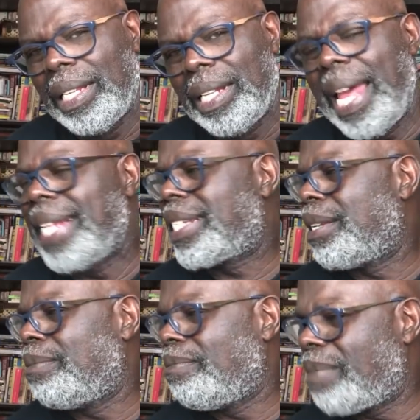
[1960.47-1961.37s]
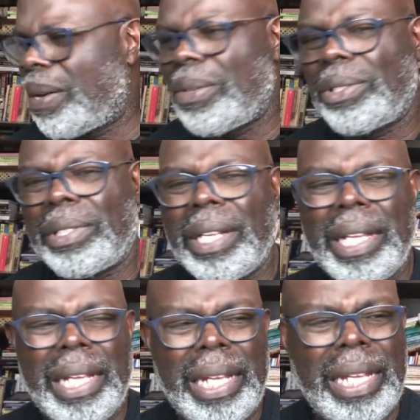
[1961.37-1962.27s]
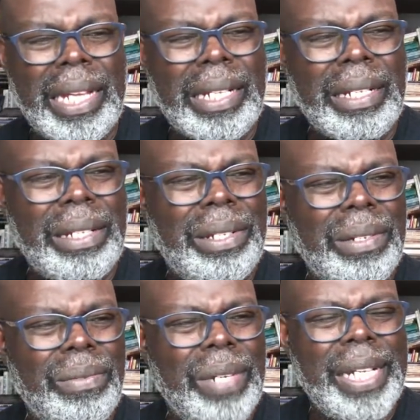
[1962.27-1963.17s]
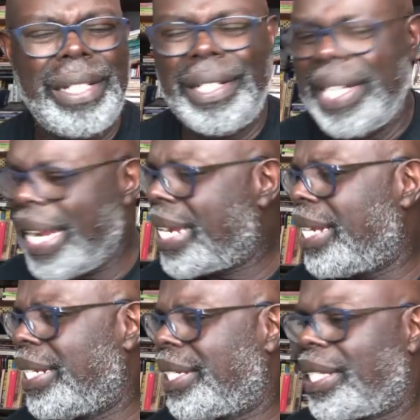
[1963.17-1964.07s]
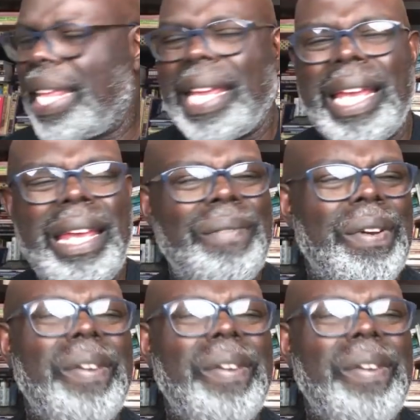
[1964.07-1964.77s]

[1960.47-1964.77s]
That's the most ridiculous thing I ever